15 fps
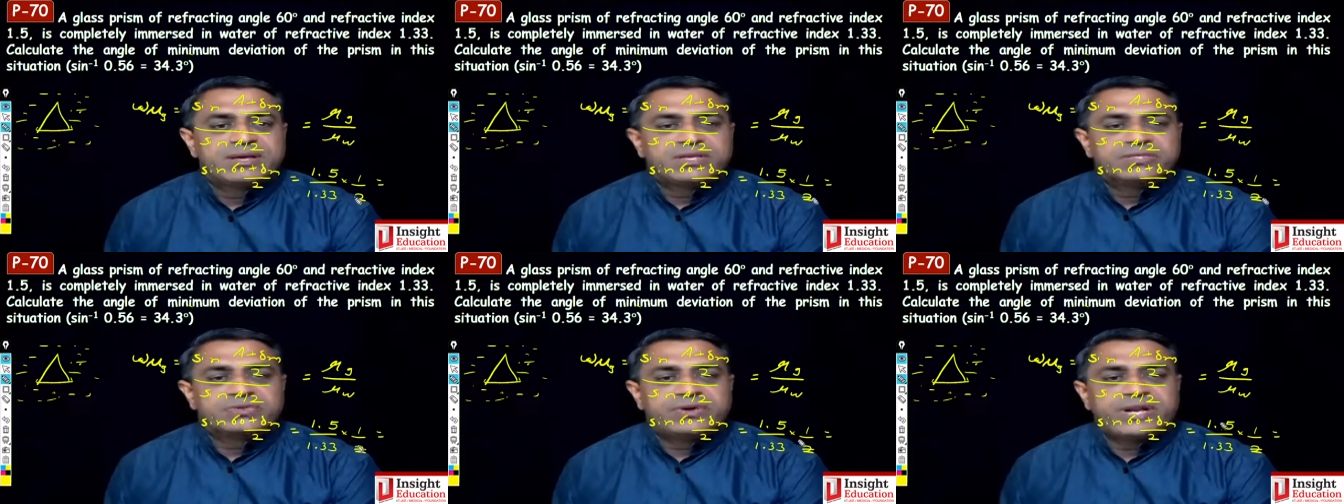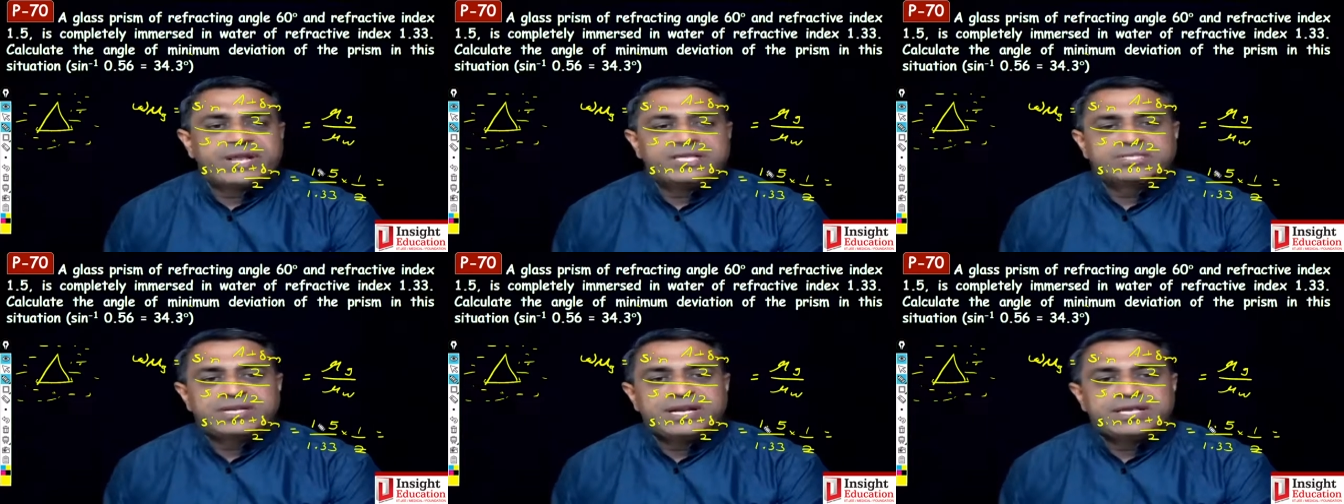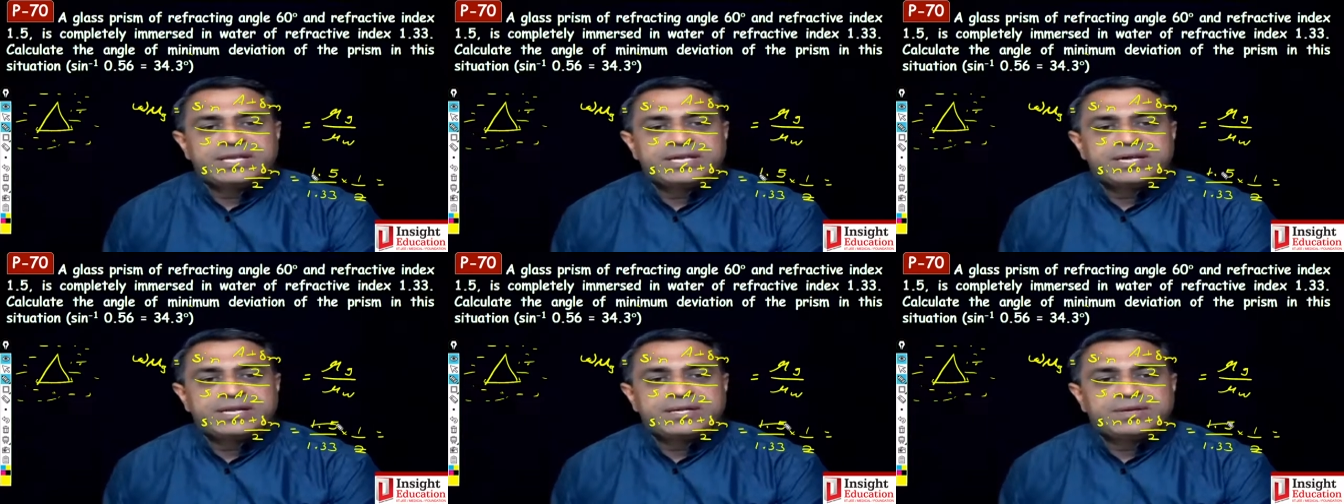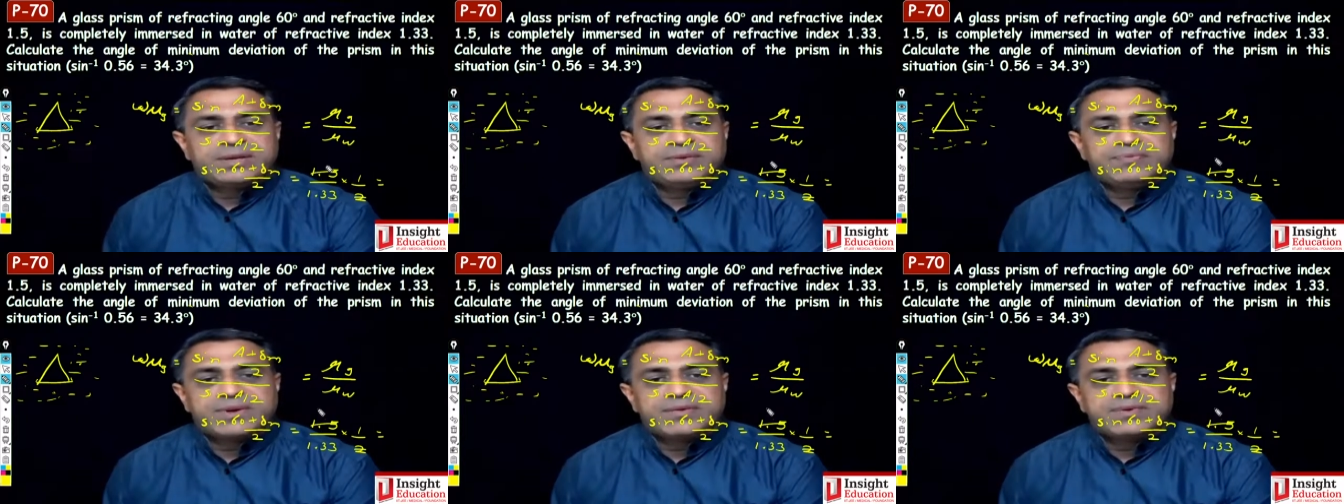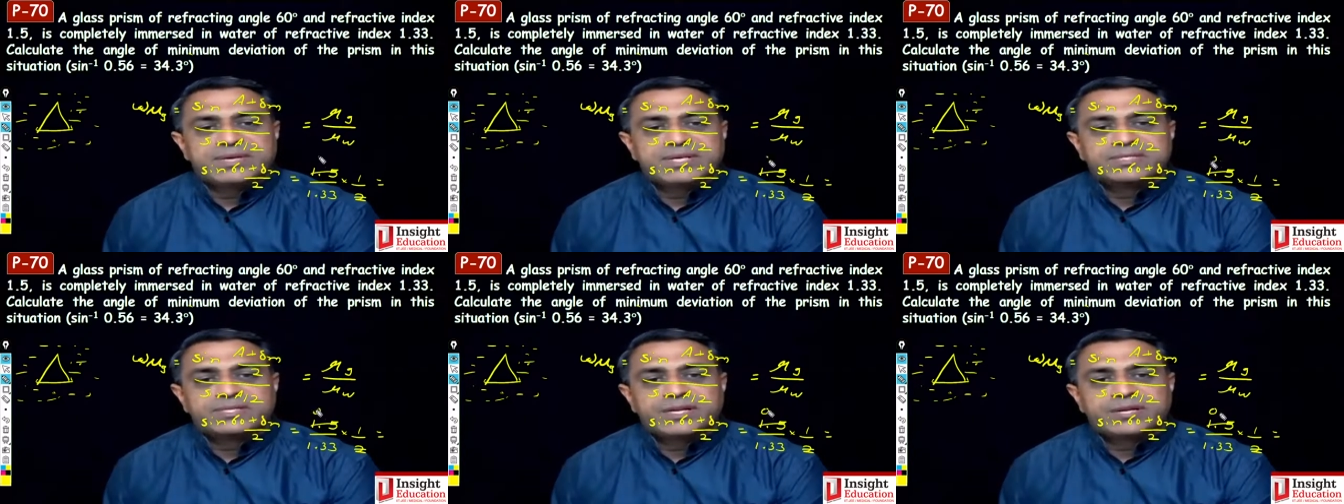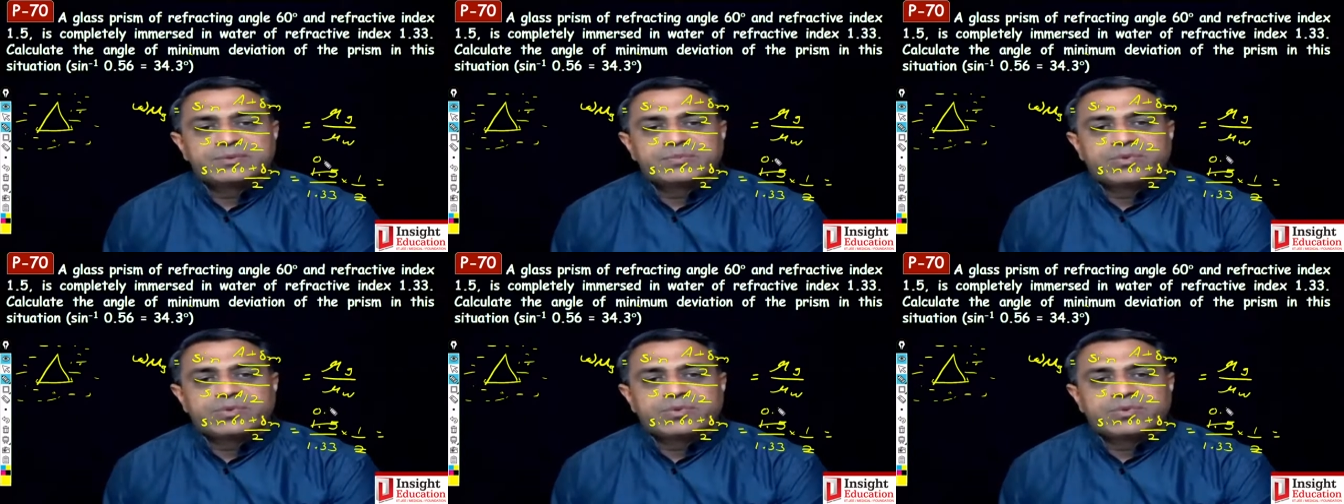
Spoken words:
So naturally here if I will consider